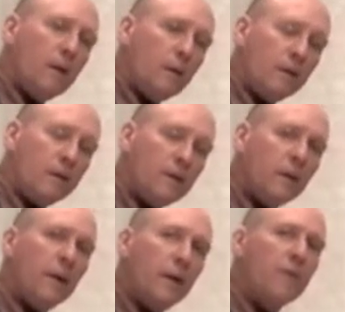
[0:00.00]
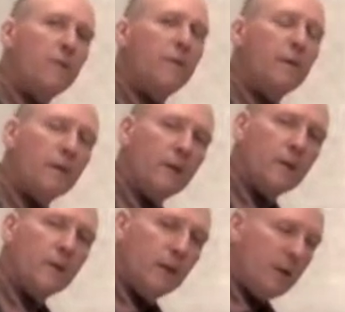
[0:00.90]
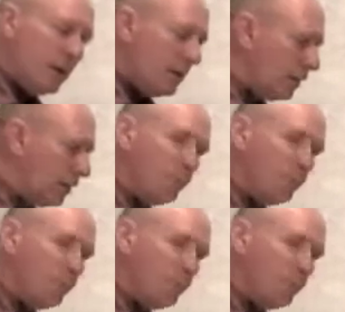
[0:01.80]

to save the